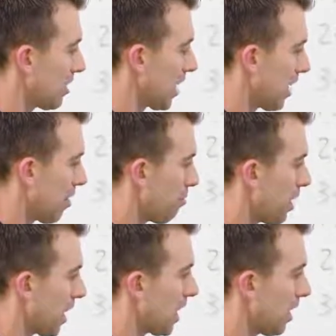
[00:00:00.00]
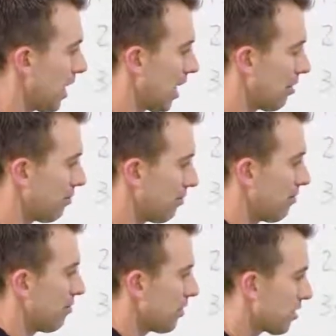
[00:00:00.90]
That's kind of the money
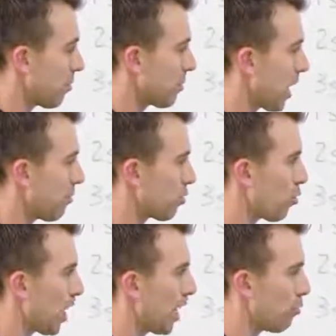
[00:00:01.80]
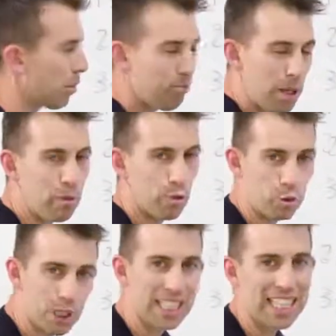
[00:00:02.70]
and sometimes why when
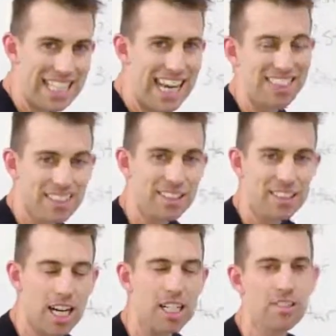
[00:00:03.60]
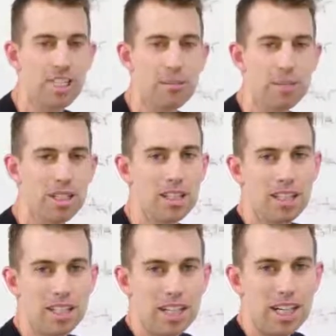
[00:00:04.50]
people really get this concept
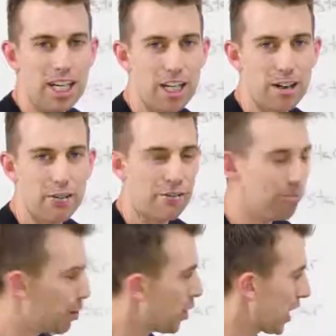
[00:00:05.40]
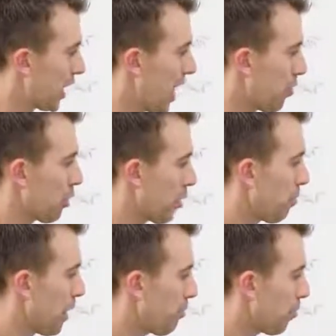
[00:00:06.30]
of building a network
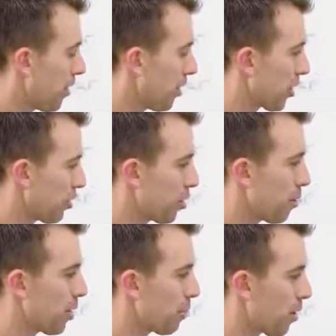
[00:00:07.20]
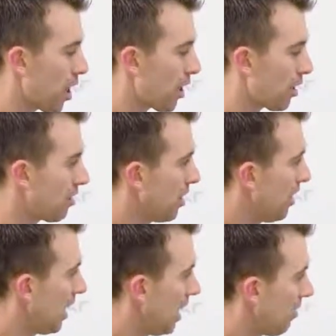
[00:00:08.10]
of people that are consuming the products
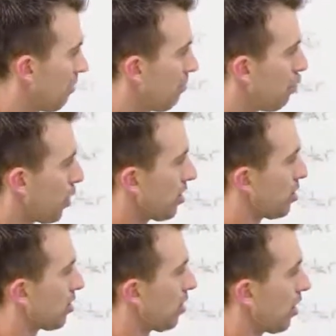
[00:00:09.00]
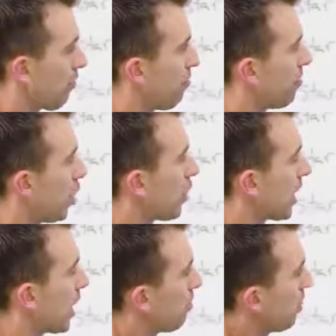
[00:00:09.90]
and points are
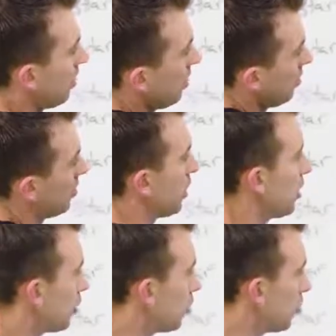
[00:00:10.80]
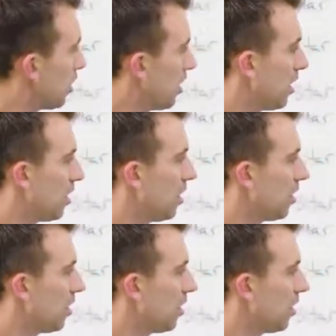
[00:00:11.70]
flowing up to you